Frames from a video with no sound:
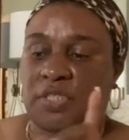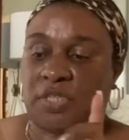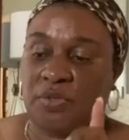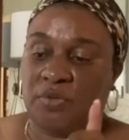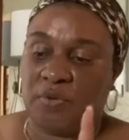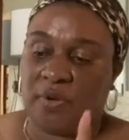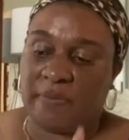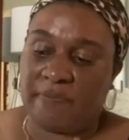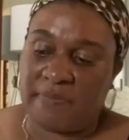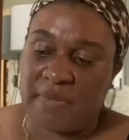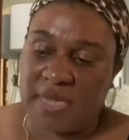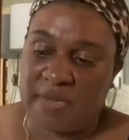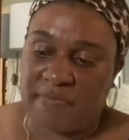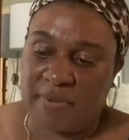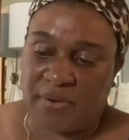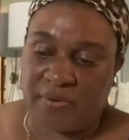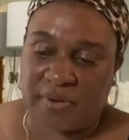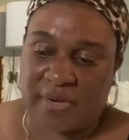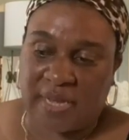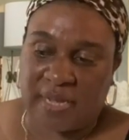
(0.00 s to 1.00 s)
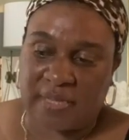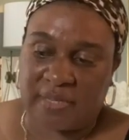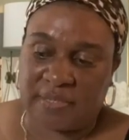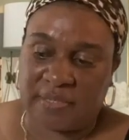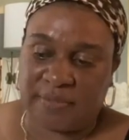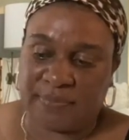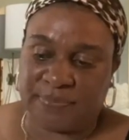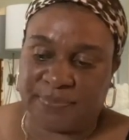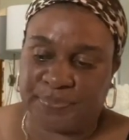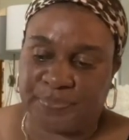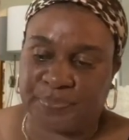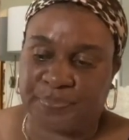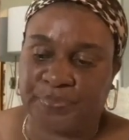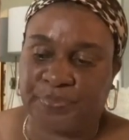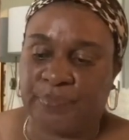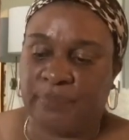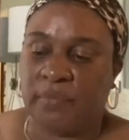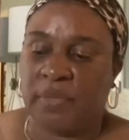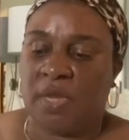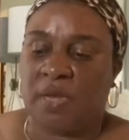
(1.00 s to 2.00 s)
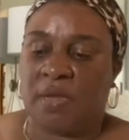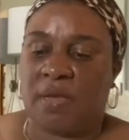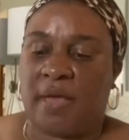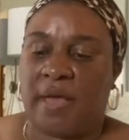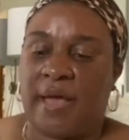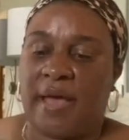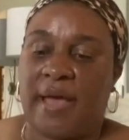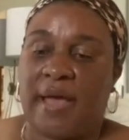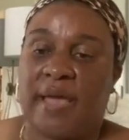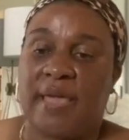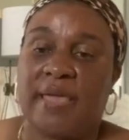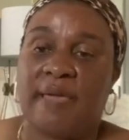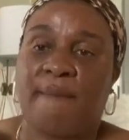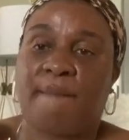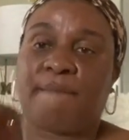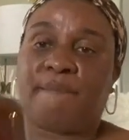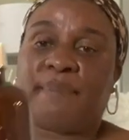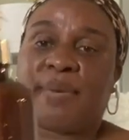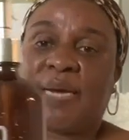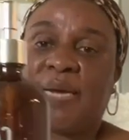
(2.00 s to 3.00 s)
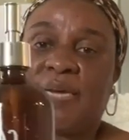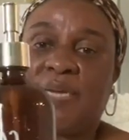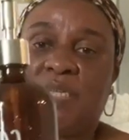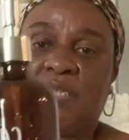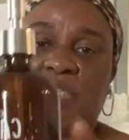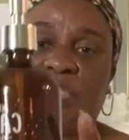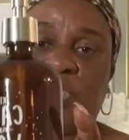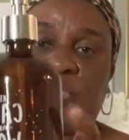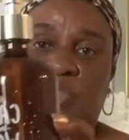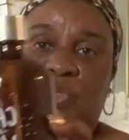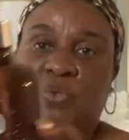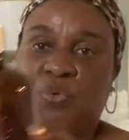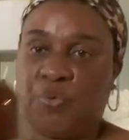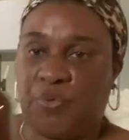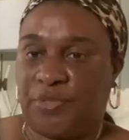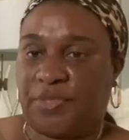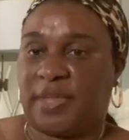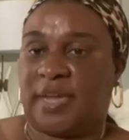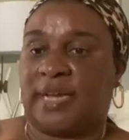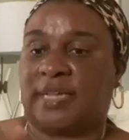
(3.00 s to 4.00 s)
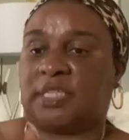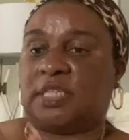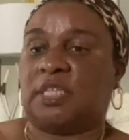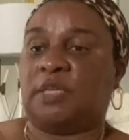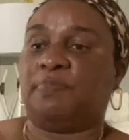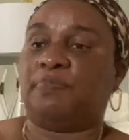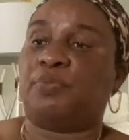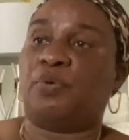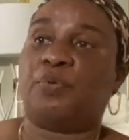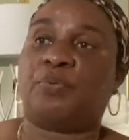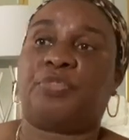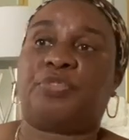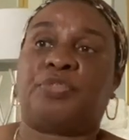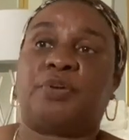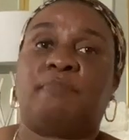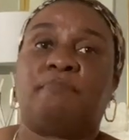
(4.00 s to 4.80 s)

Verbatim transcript: you know. I maybe do that. I might do that, put the